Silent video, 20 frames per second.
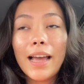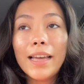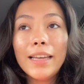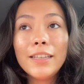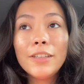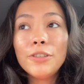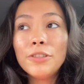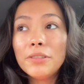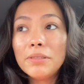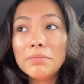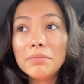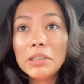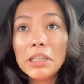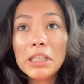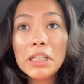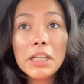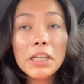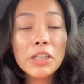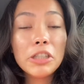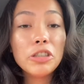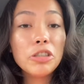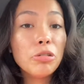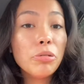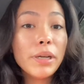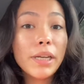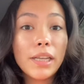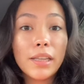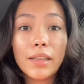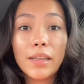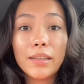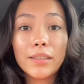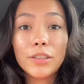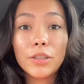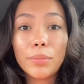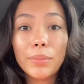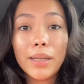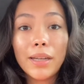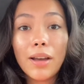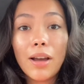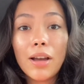it didn't do anything to
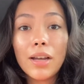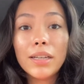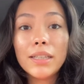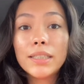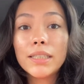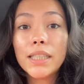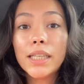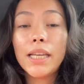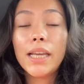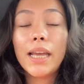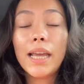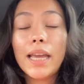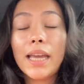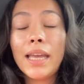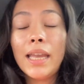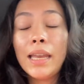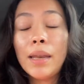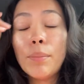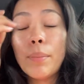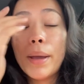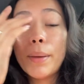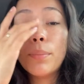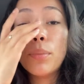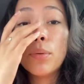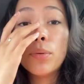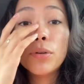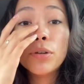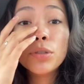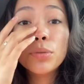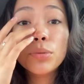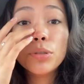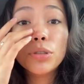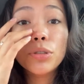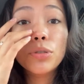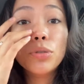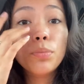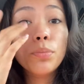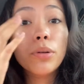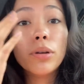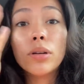me, honestly. And my pores were
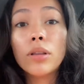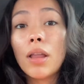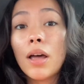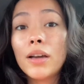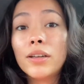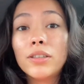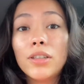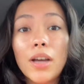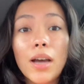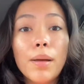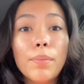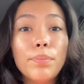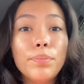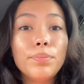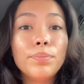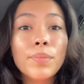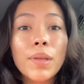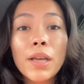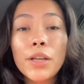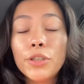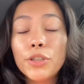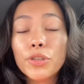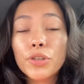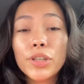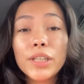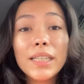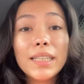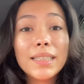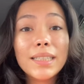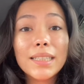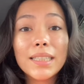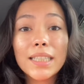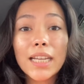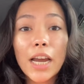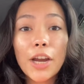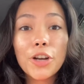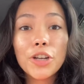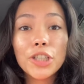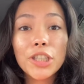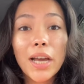super clogged up during this
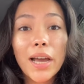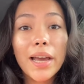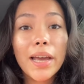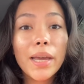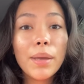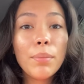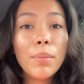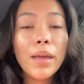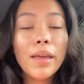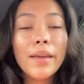entire time.